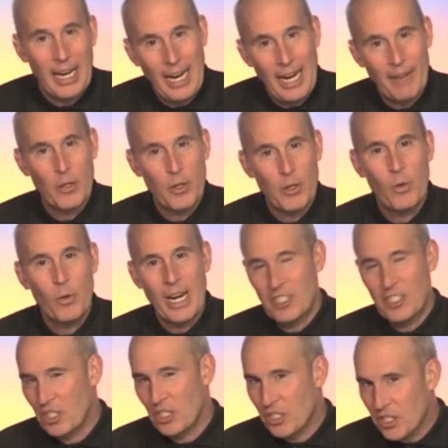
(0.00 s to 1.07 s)
Everyone
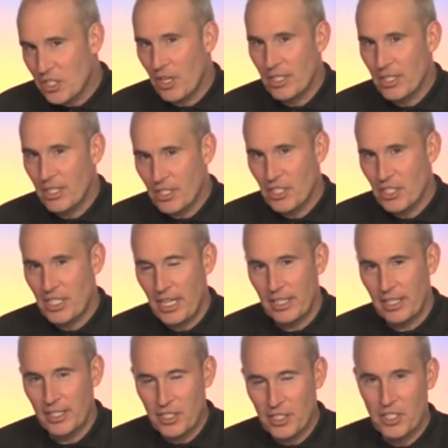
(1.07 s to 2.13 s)
has a certain
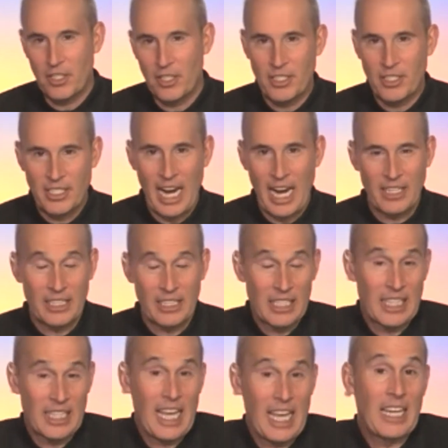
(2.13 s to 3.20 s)
skill, a certain talent
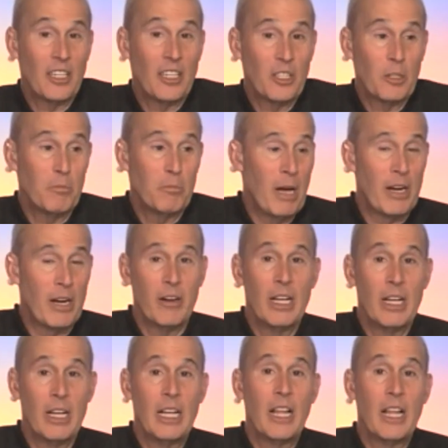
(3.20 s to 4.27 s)
that they can do better
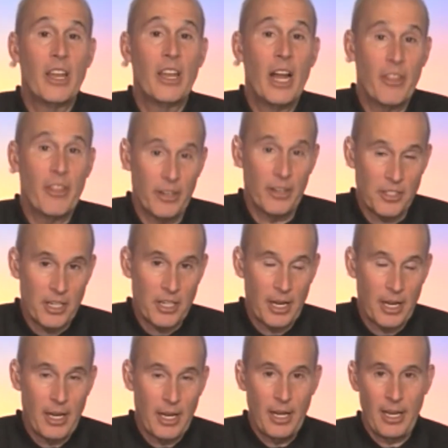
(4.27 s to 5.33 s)
than others.
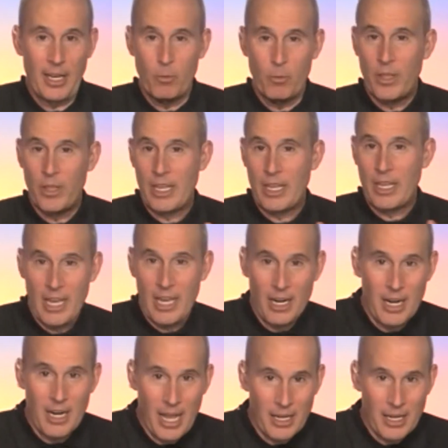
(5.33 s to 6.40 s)
And with the
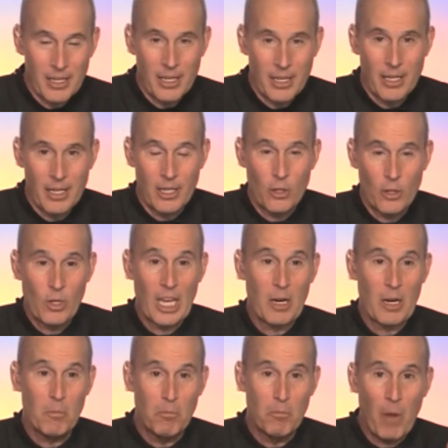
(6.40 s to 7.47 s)
internet, you can
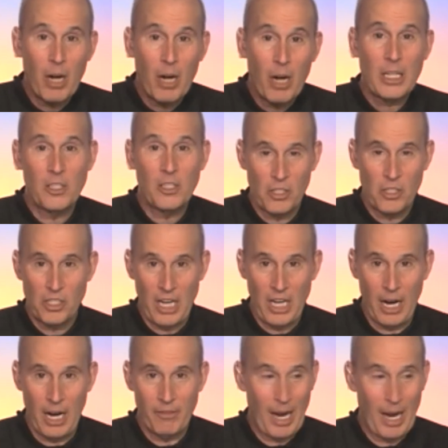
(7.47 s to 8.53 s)
market yourself.